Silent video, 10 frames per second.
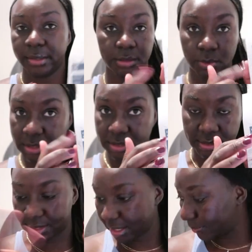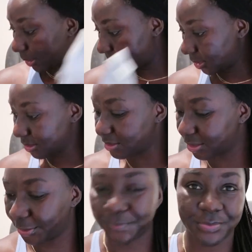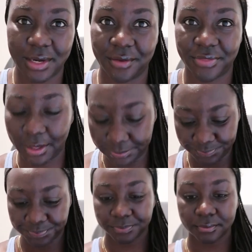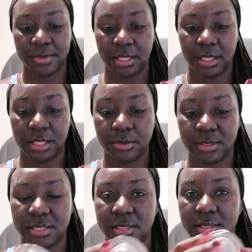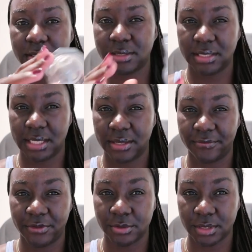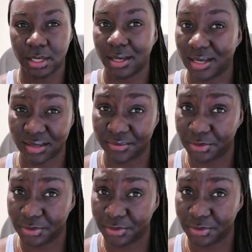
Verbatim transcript: that's what it says there baby so love that the cutest tea infuser. Guys, I've